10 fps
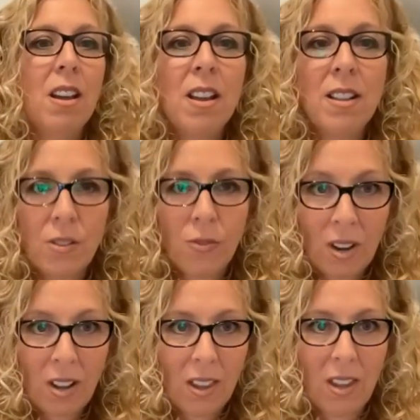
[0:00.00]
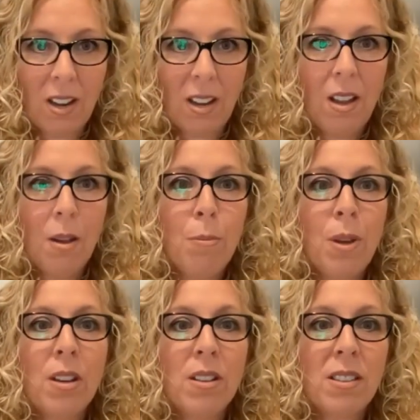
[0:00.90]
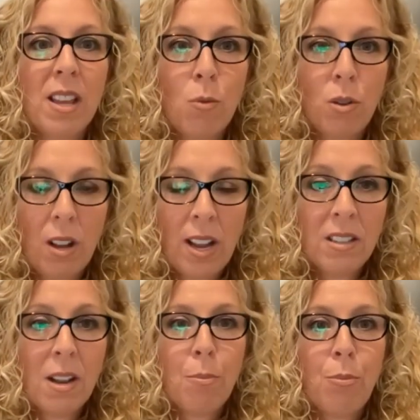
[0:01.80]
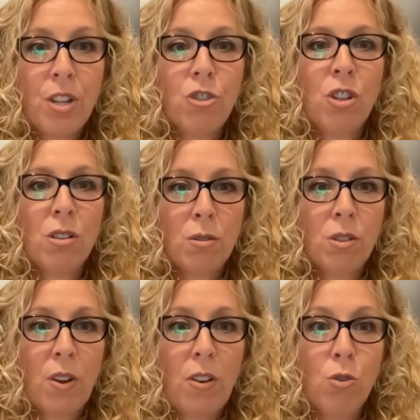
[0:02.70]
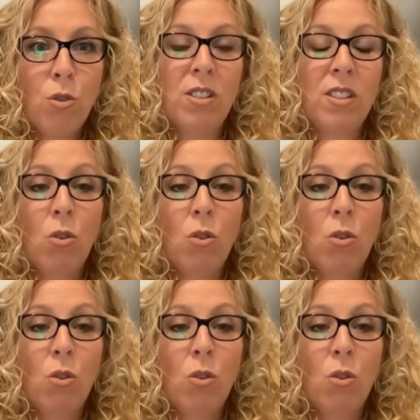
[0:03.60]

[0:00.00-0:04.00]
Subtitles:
it's for nothing, because they will end up breaching those very orders.